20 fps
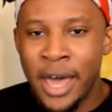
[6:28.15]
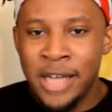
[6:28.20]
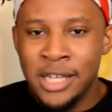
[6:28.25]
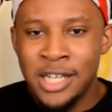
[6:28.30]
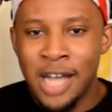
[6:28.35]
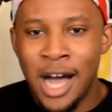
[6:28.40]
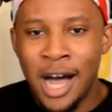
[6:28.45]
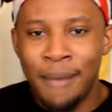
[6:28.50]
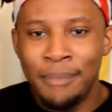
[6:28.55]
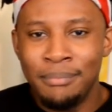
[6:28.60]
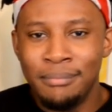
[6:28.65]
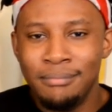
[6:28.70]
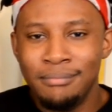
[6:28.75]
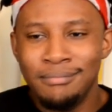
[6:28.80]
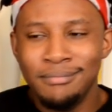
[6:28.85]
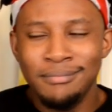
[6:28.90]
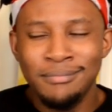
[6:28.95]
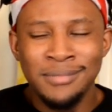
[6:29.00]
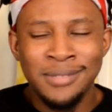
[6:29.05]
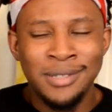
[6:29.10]
that job,
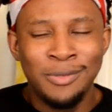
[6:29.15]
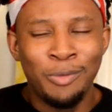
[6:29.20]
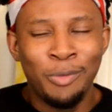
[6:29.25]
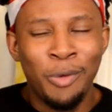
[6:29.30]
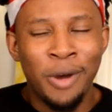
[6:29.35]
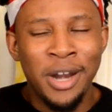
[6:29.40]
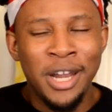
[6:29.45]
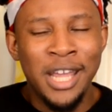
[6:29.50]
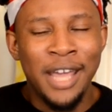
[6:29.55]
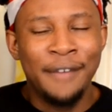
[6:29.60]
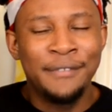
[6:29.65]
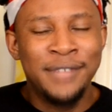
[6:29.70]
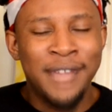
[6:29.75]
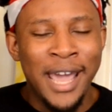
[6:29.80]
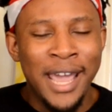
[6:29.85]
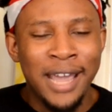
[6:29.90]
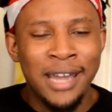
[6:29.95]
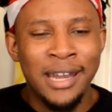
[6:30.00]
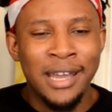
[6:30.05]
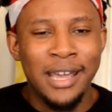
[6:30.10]
wouldn't he have
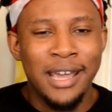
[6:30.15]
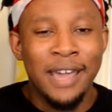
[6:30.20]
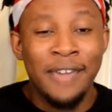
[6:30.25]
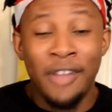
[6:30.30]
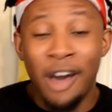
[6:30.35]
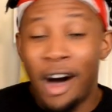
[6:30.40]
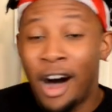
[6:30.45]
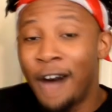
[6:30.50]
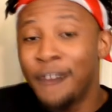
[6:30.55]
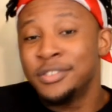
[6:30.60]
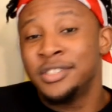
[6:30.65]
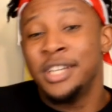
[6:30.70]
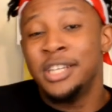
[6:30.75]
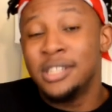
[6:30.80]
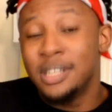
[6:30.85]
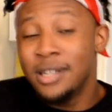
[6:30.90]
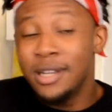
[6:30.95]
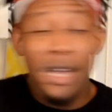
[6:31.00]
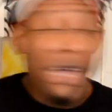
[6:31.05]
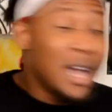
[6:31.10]
taken it in the
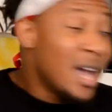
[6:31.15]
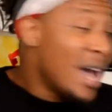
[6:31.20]
offseason?